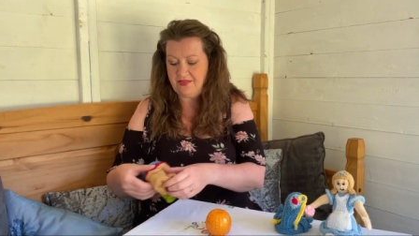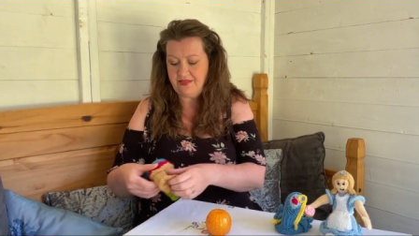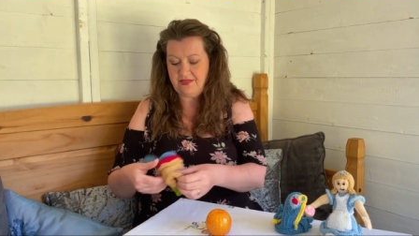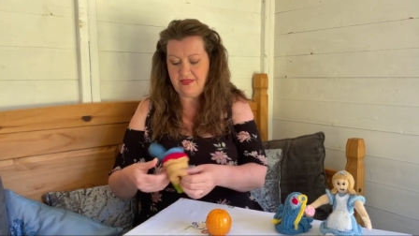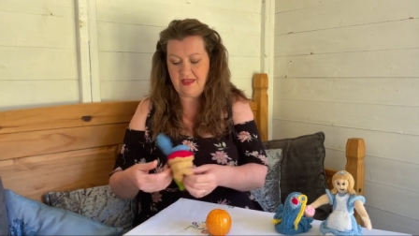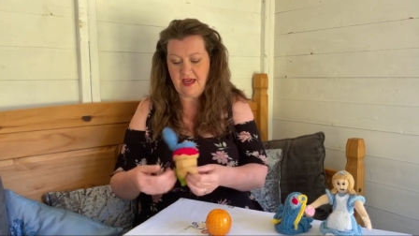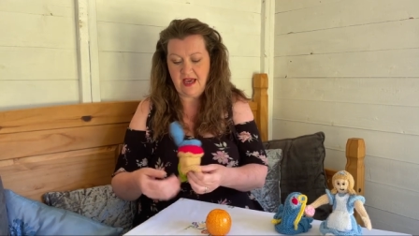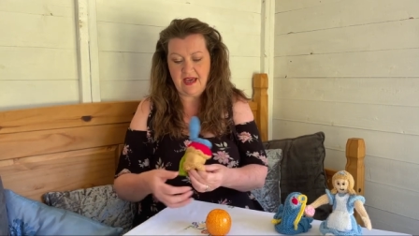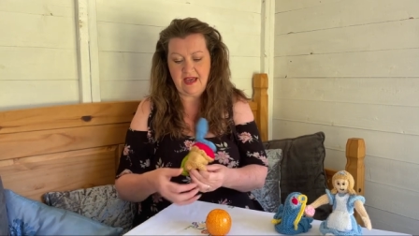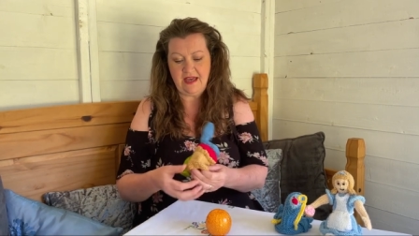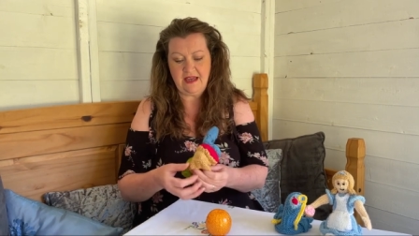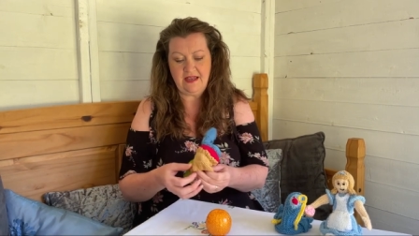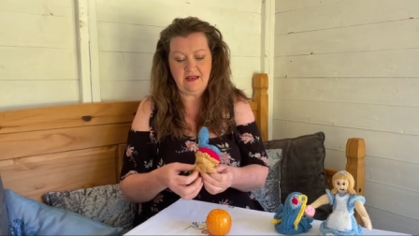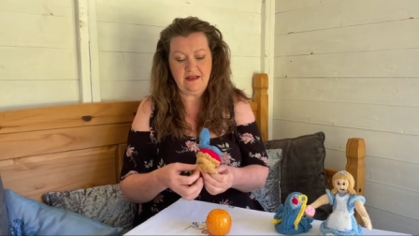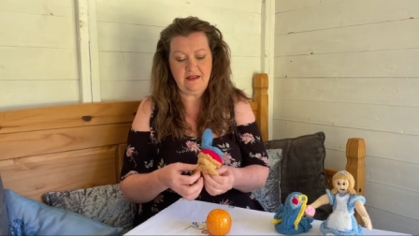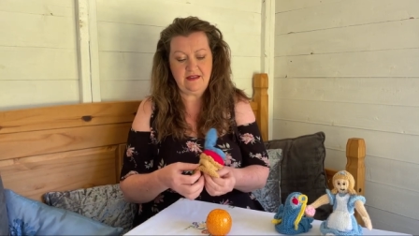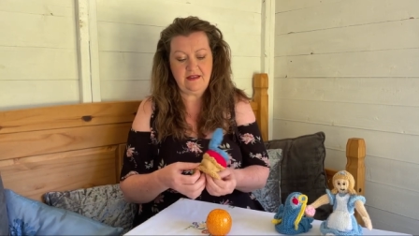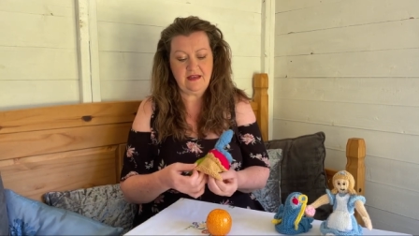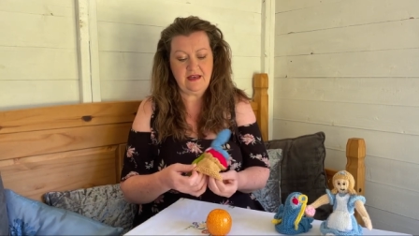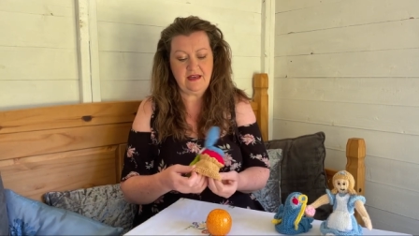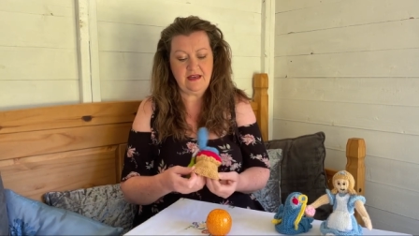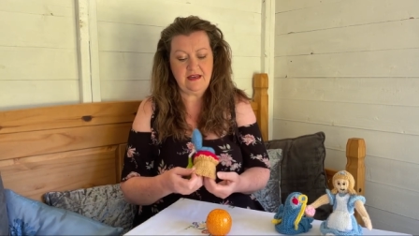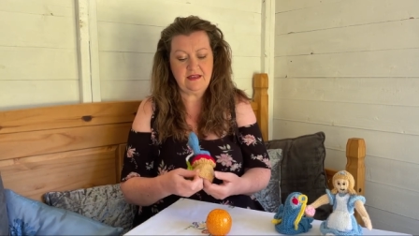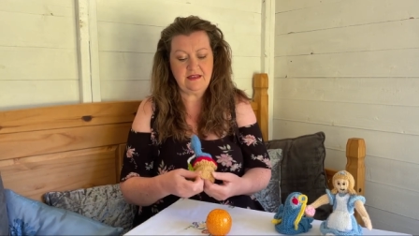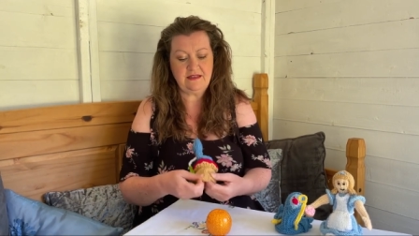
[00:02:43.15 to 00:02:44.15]
then
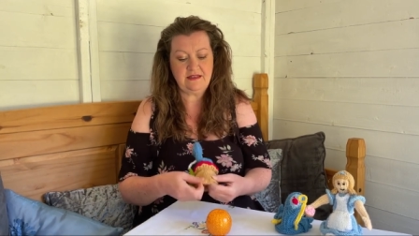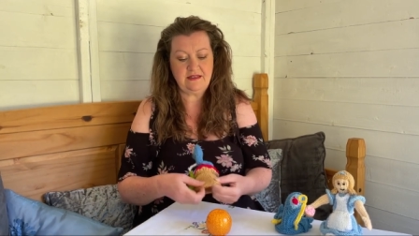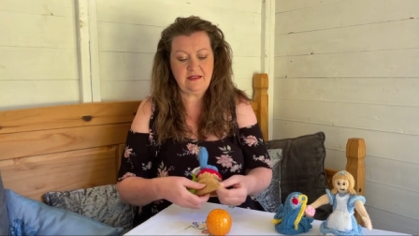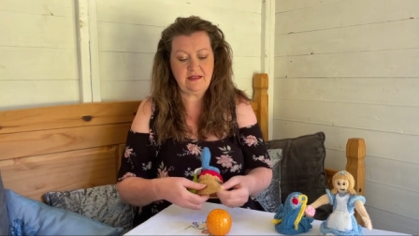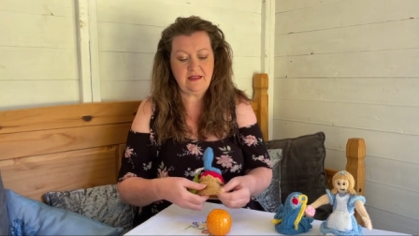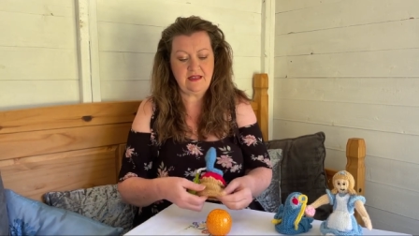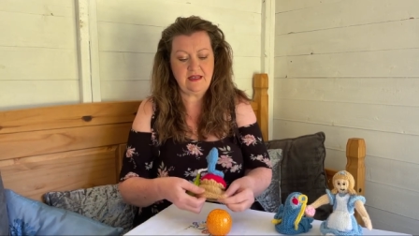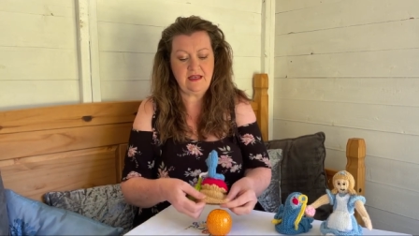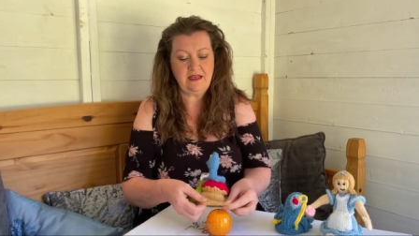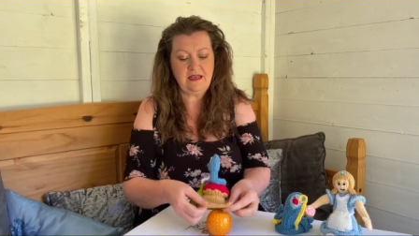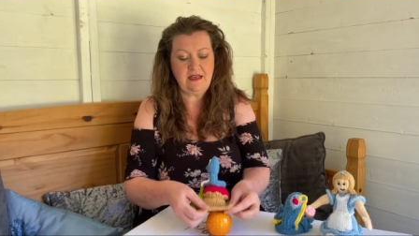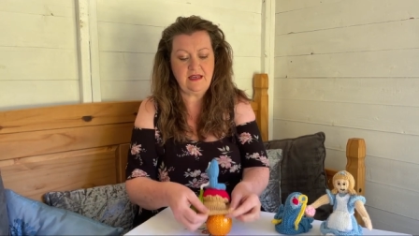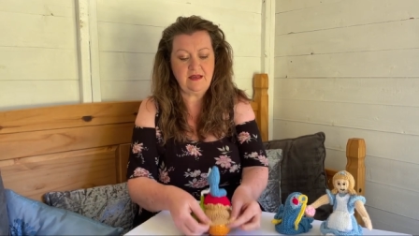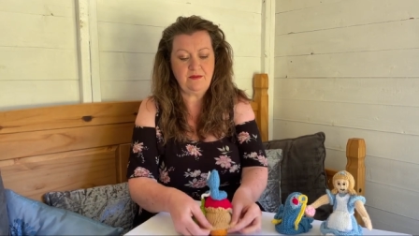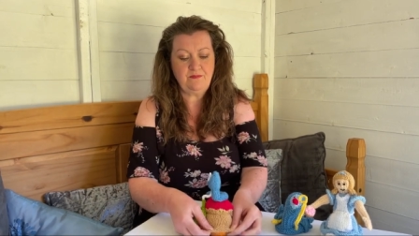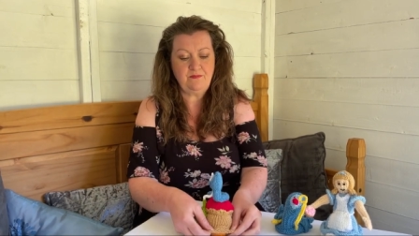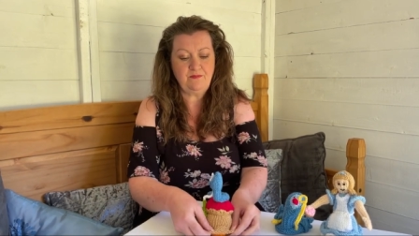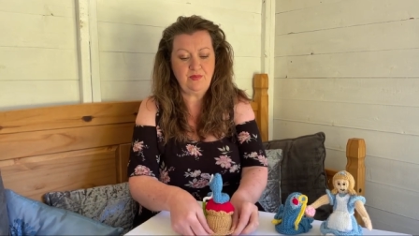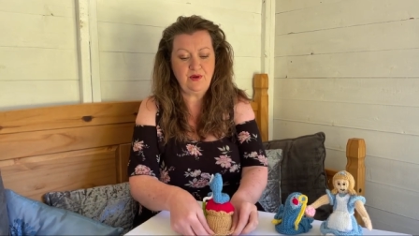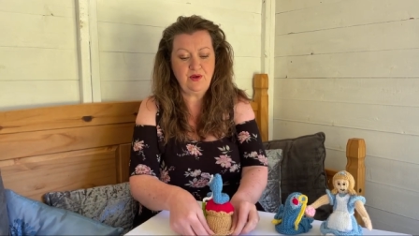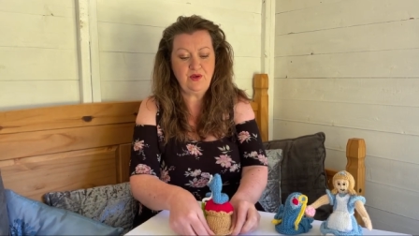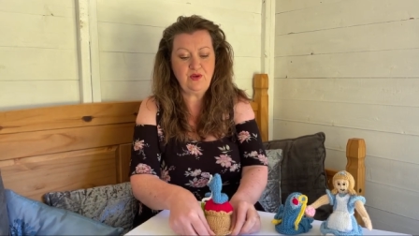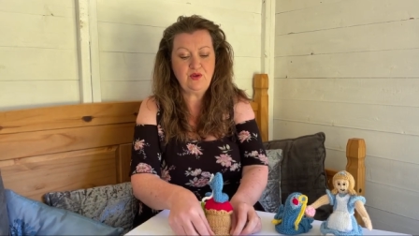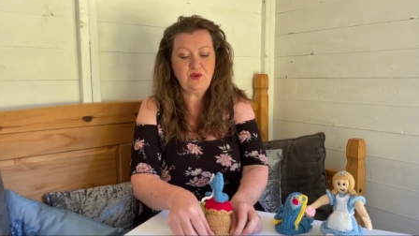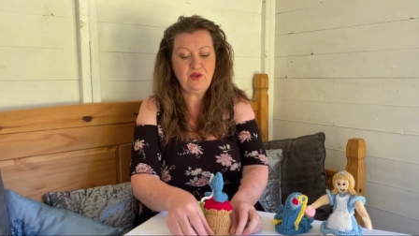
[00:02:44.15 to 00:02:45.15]
there's the
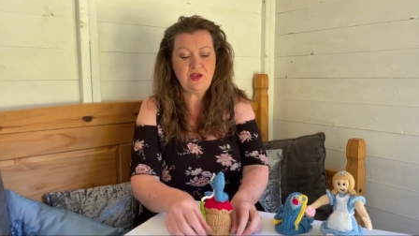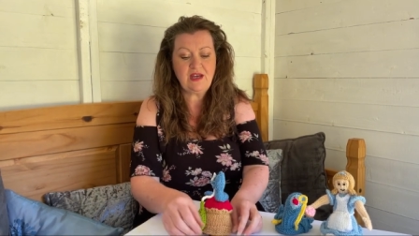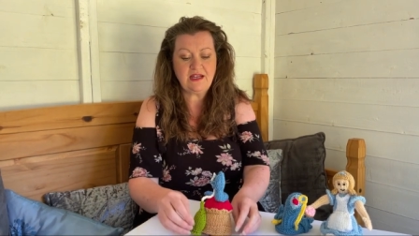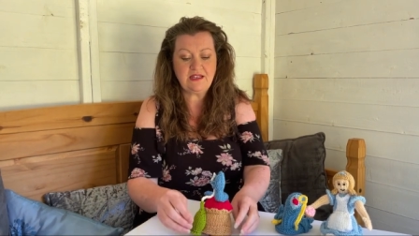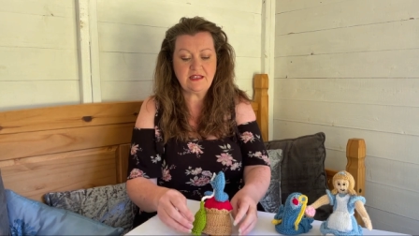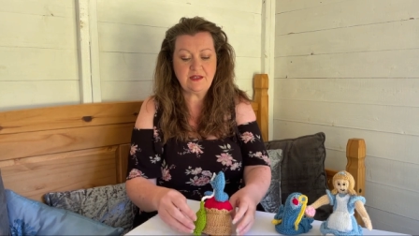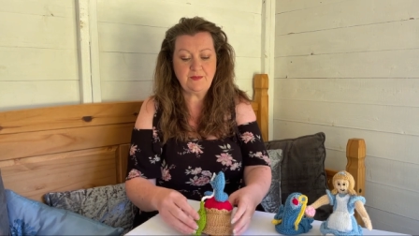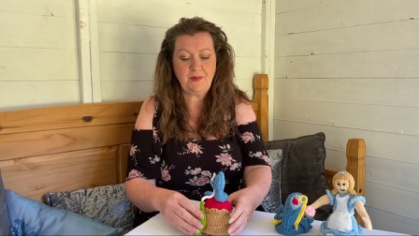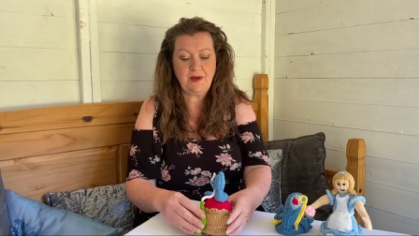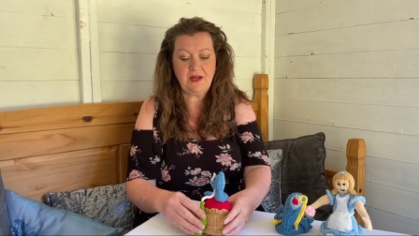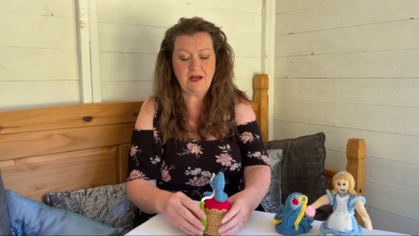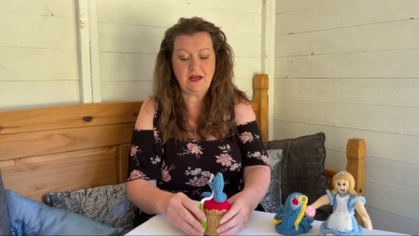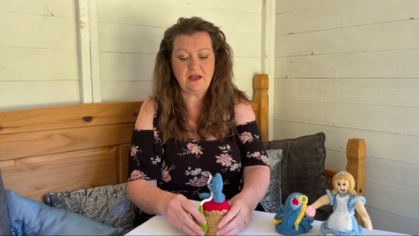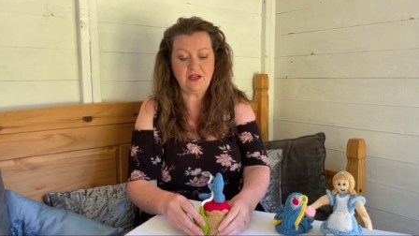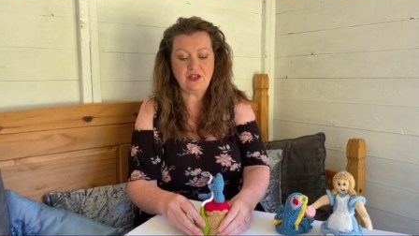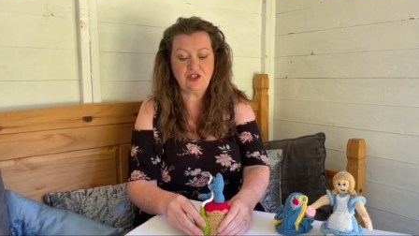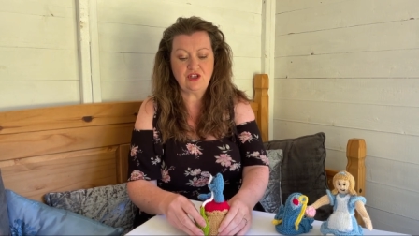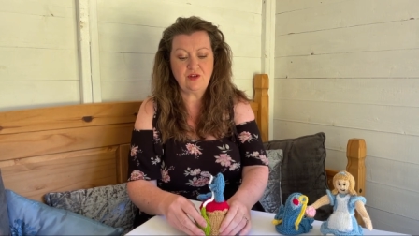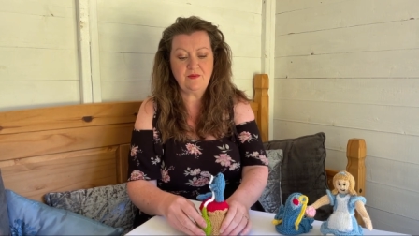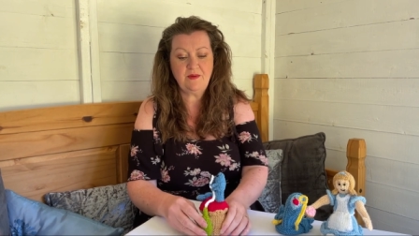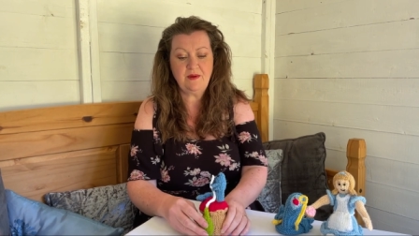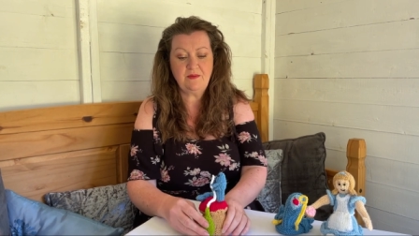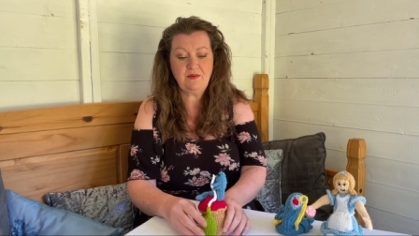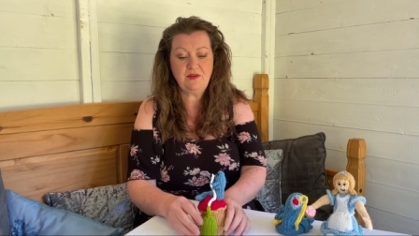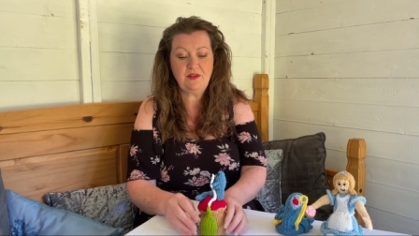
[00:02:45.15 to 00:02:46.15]
blue caterpillar. Do you
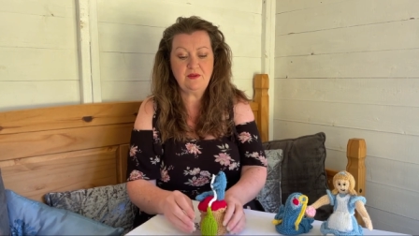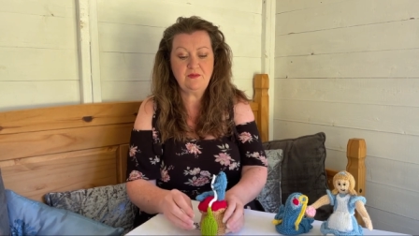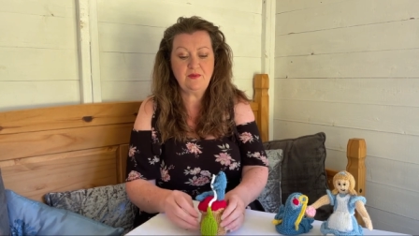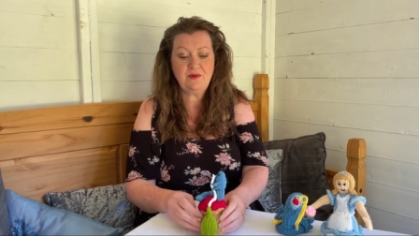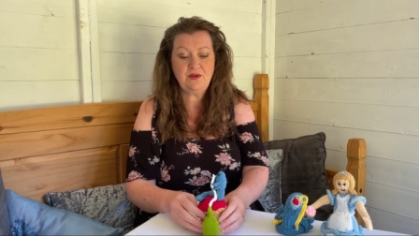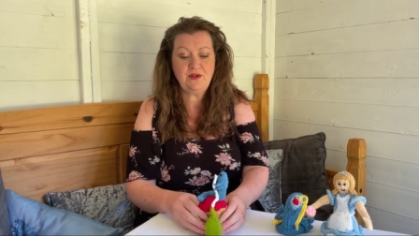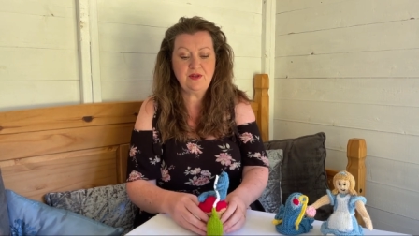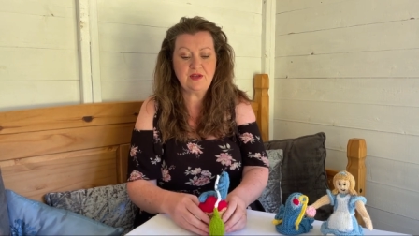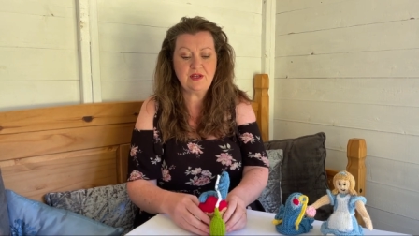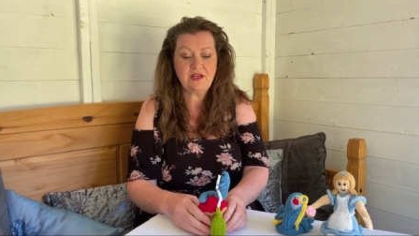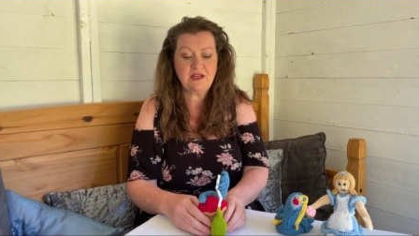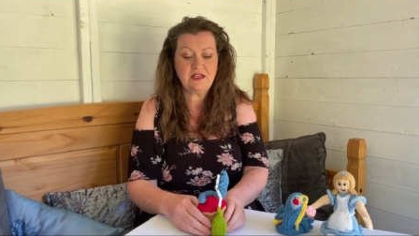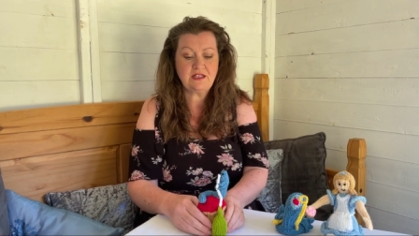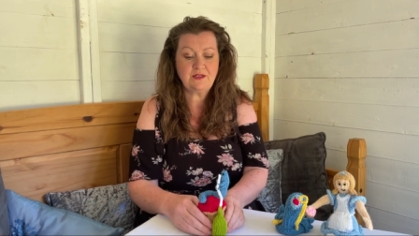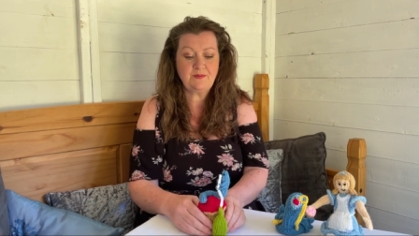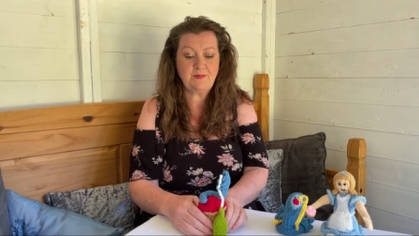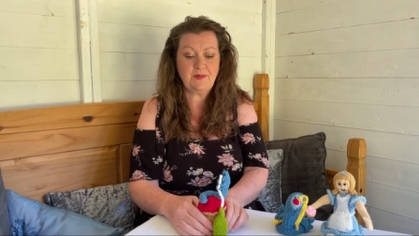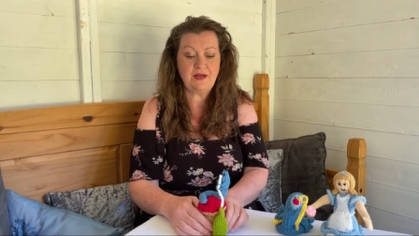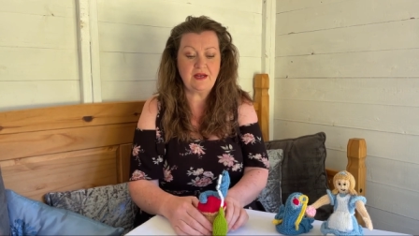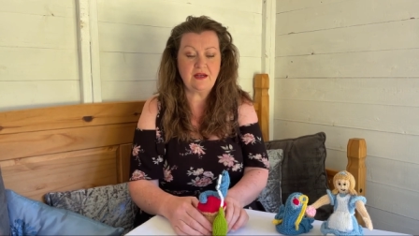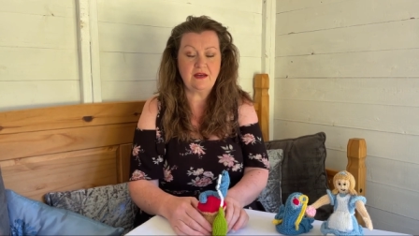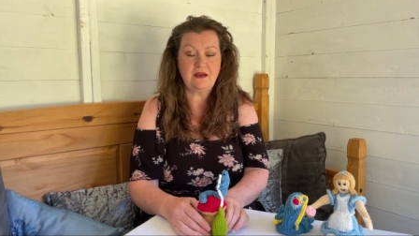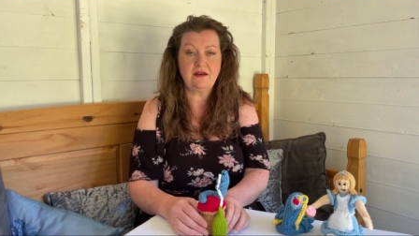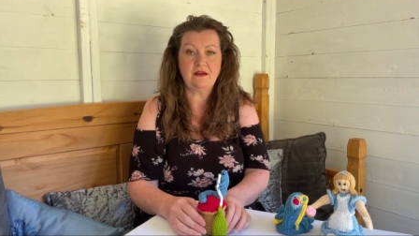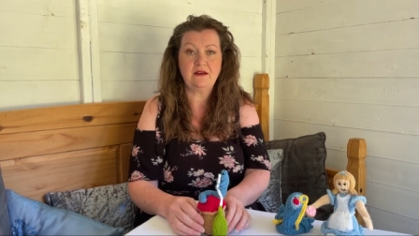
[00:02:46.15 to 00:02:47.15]
remember the blue
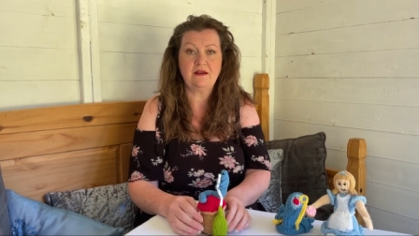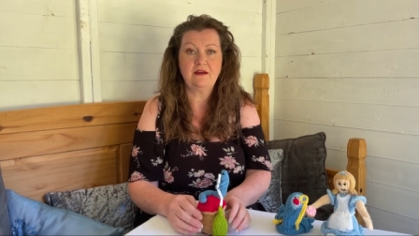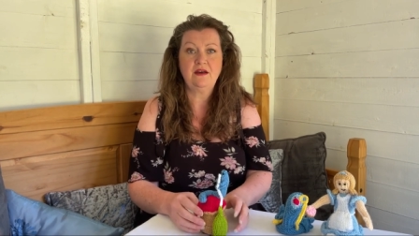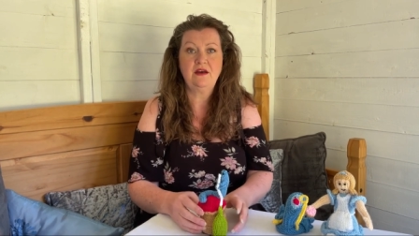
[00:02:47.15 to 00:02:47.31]
caterpillar?